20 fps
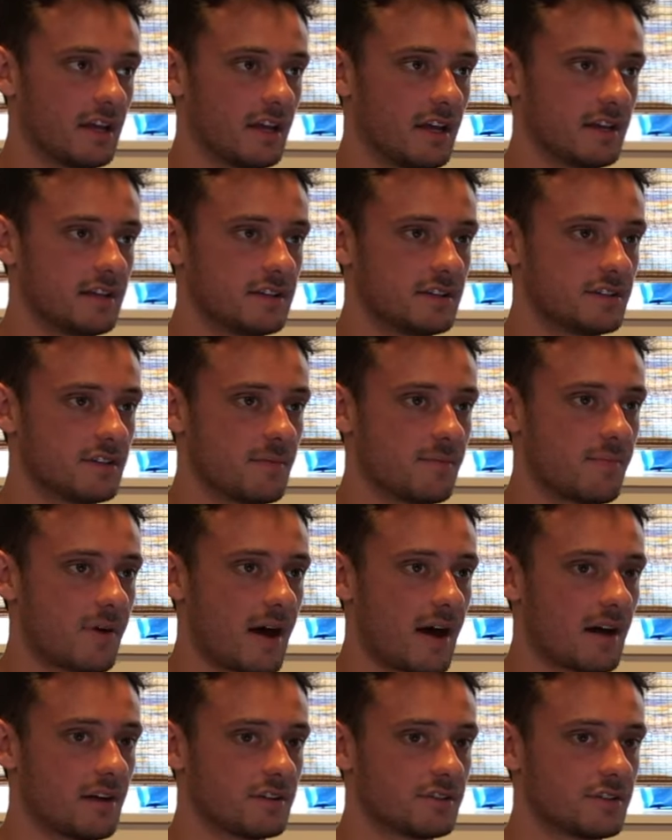is
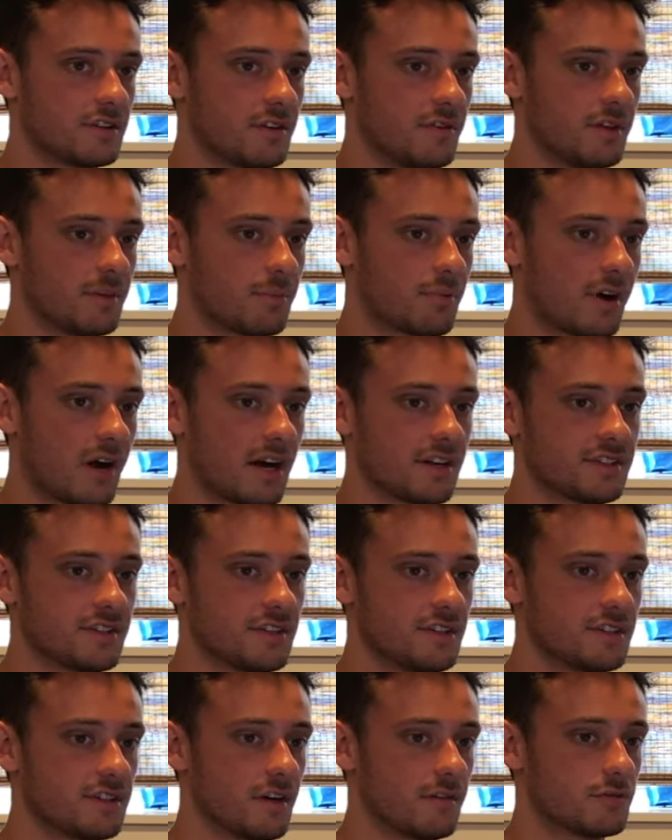about the
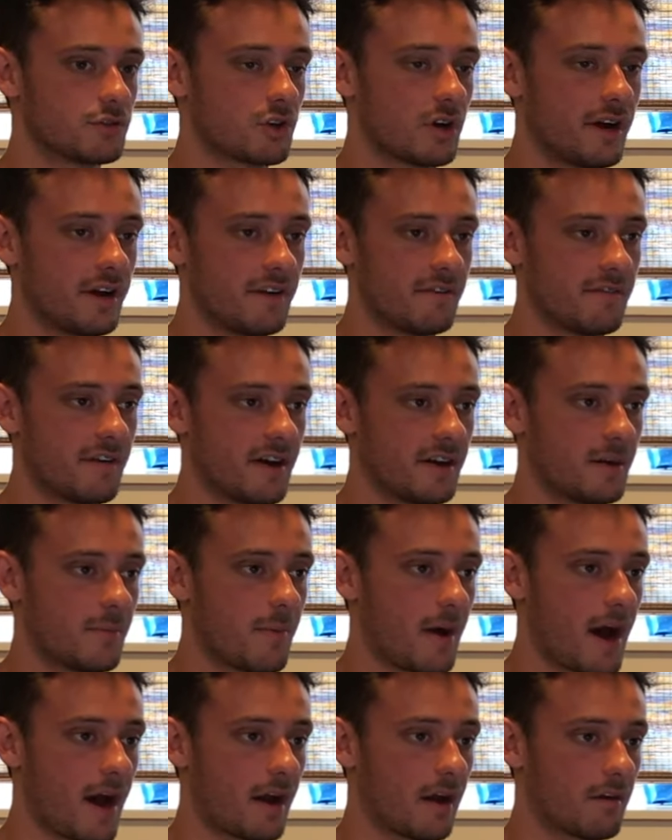process of trying to find a
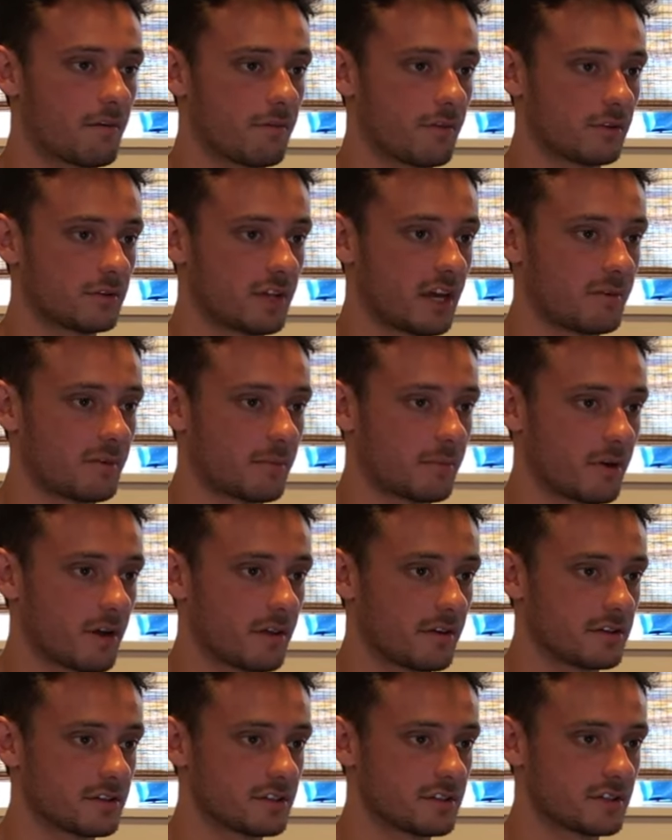buyer for Lehman
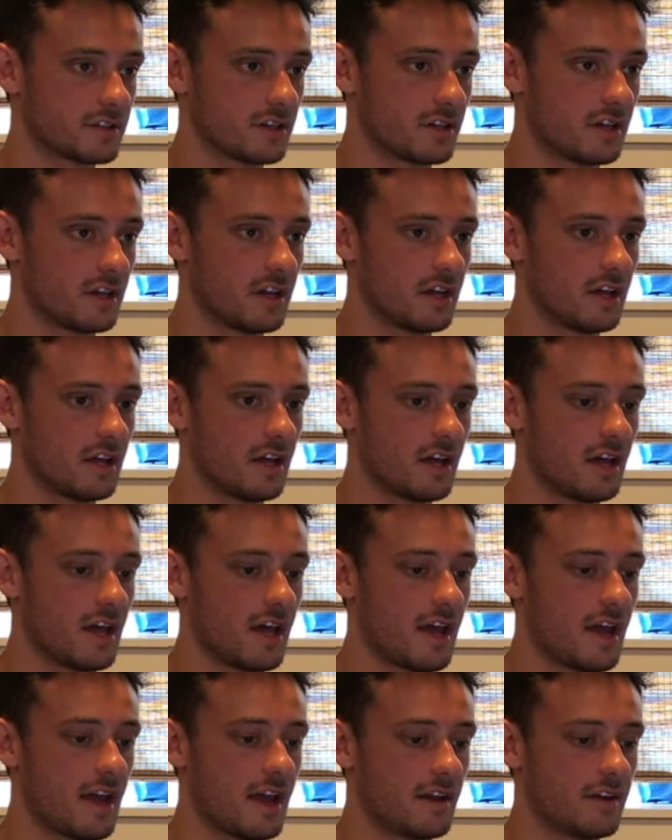Brothers.
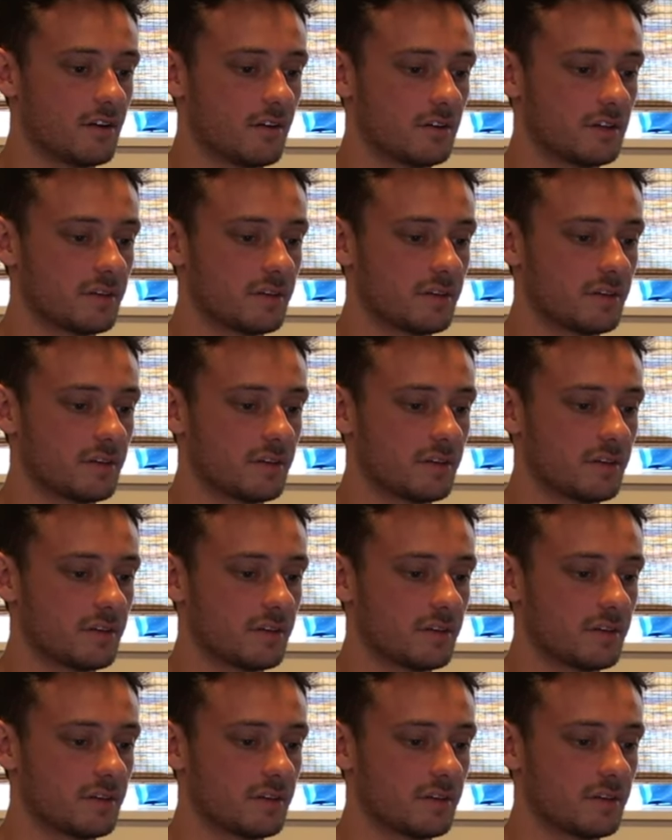And